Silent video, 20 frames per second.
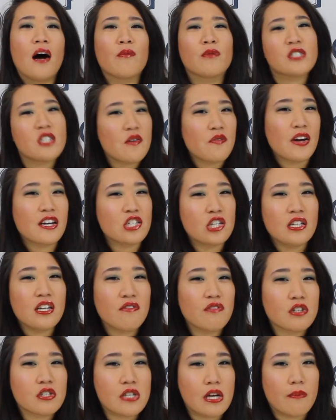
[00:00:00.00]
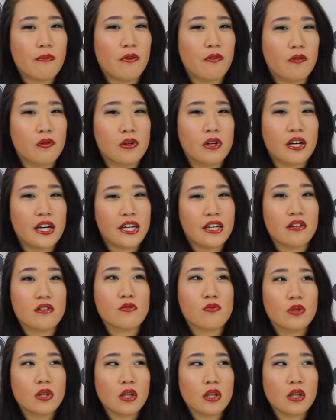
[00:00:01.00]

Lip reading: which I've actually never done before, and I was